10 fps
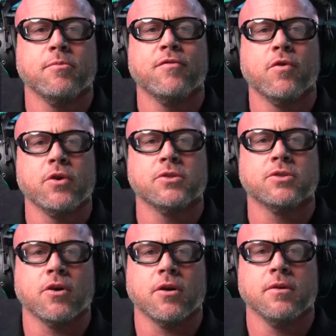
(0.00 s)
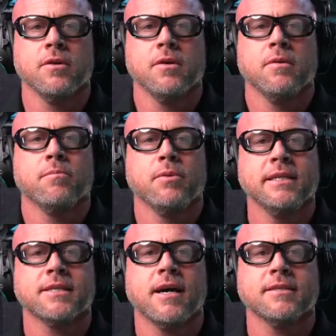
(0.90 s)
you before you start.
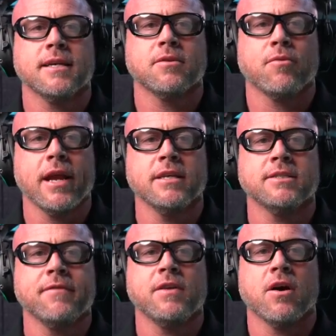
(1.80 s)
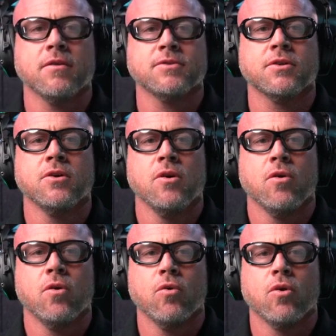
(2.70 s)
Please contact the range safety officer
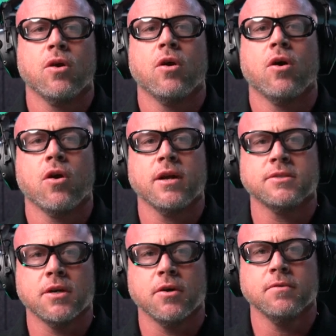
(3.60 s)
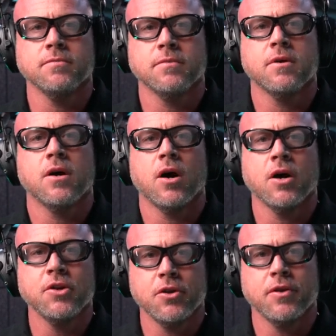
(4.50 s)
or RSO
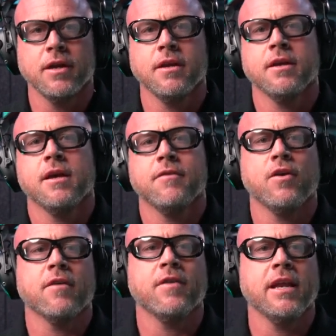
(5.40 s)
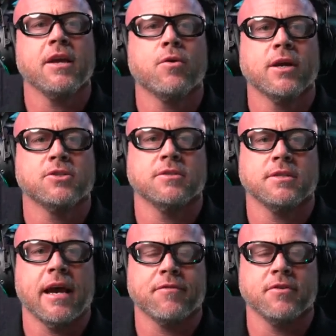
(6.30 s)
on duty if you have any
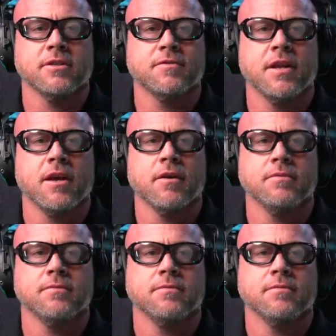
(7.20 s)
questions after this video.